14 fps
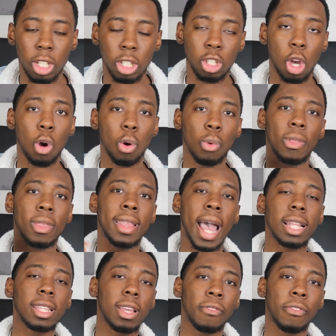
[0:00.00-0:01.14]
So
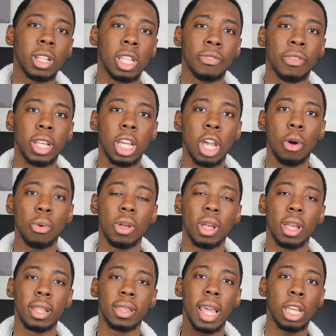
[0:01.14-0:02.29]
that's it for this video.
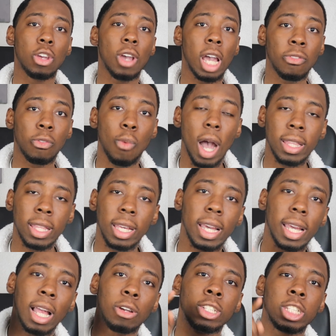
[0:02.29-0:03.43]
Thank you guys for
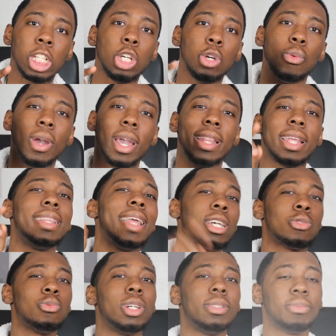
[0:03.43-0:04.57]
watching, and I'll see you in the
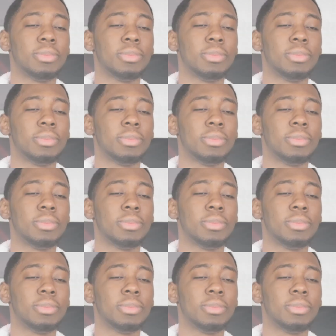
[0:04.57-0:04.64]
next one.